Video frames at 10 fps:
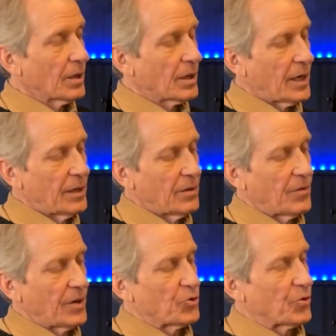kind of
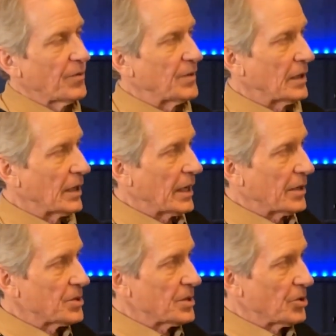are drifting
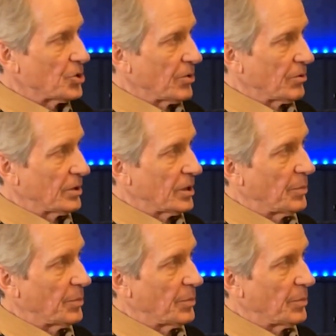against each other a little